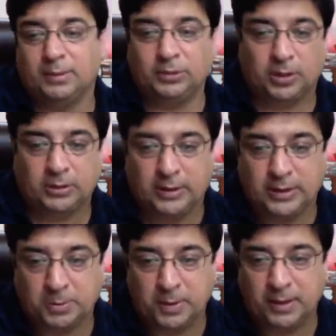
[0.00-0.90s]
Dr.
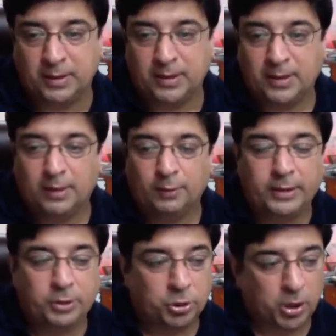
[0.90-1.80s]
Asma,
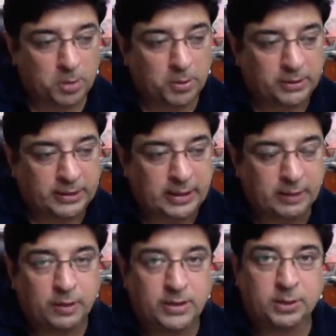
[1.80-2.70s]
when you talk about
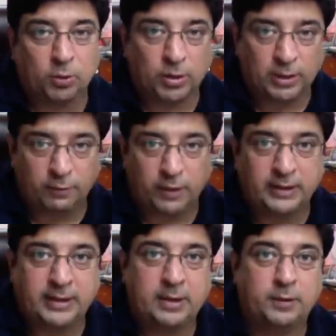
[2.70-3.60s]
keywords, only
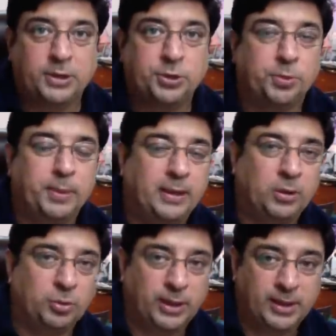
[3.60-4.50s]
one keyword should be
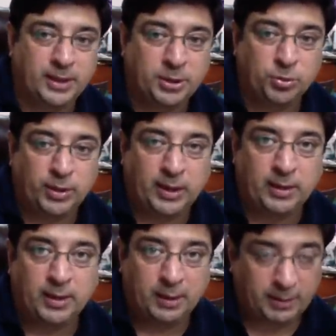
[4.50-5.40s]
included in a
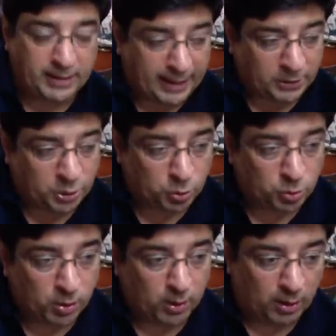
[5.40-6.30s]
URL. And that
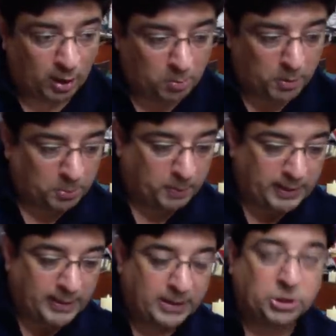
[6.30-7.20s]
too, how about
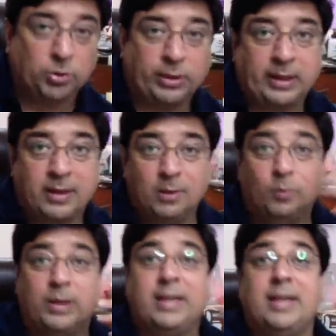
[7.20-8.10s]
building a story?
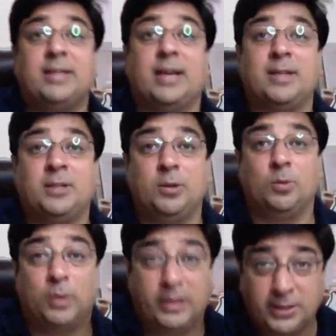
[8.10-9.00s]
What is SEO?
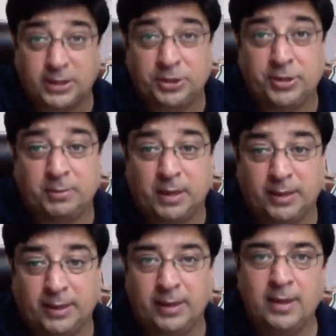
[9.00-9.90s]
What is digital
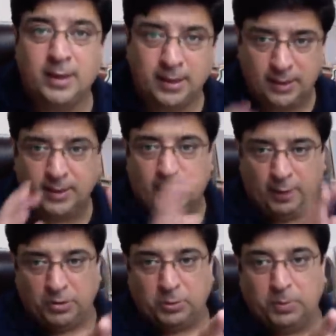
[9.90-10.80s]
marketing?
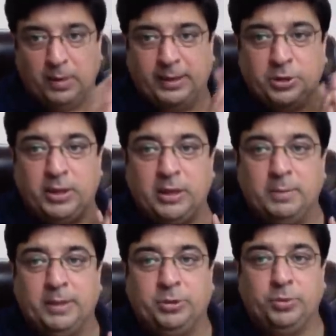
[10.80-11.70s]
I was actually
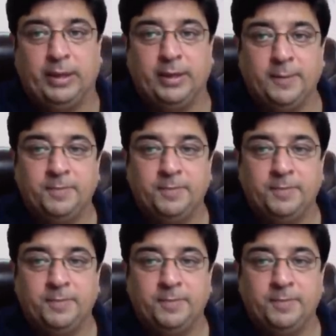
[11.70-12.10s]
coming to it.